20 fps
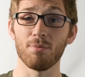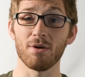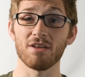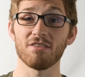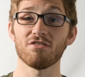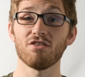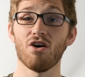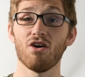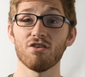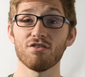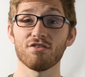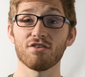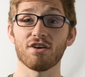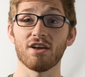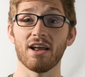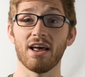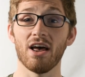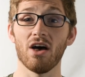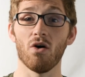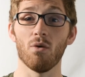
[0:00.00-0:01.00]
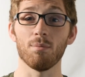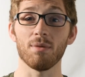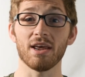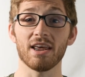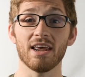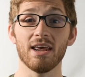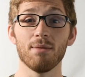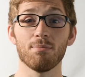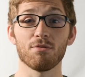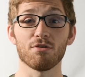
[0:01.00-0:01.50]
but it's also going to help me
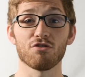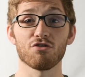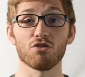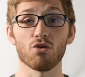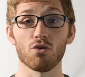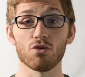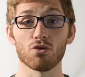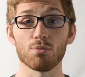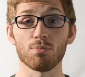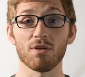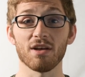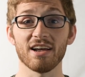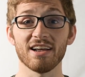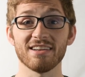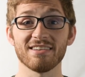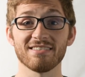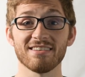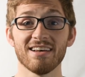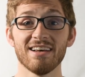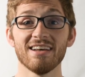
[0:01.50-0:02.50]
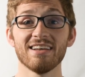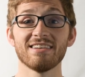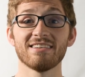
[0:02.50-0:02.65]
keep the shoulder blades